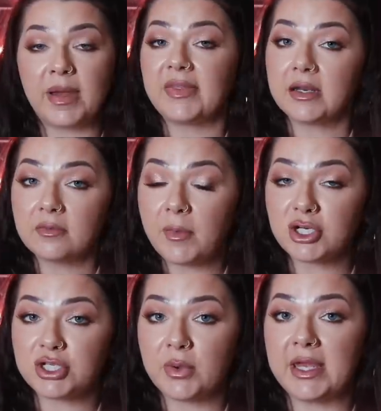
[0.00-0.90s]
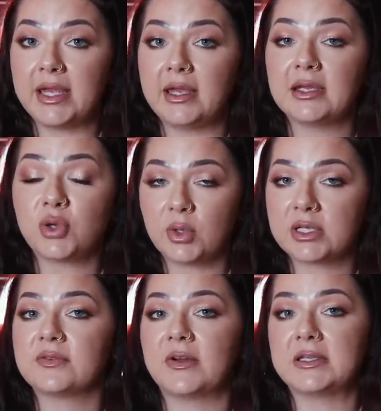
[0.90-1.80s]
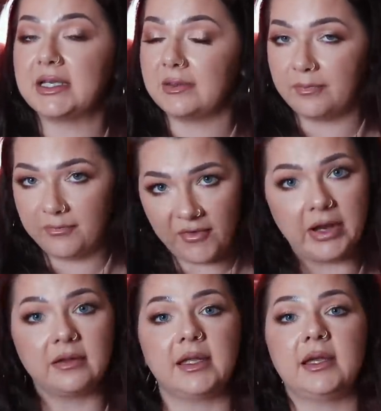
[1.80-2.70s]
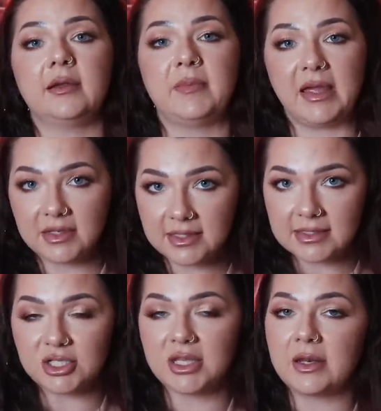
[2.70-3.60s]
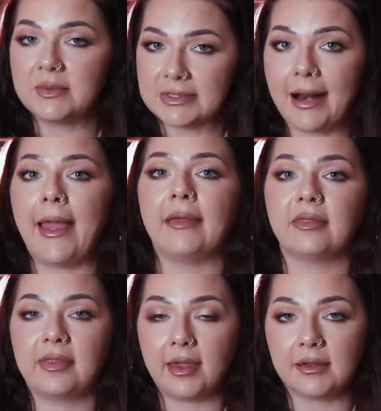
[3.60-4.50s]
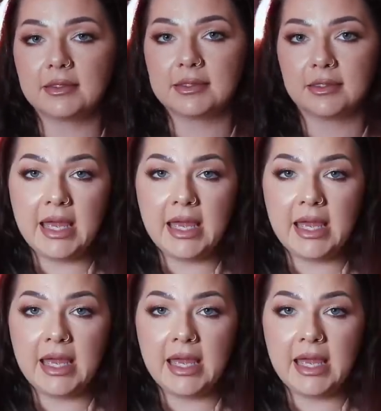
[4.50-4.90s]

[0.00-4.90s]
By the end of March, though, he told his friends he had finally made the decision that he was going to end things.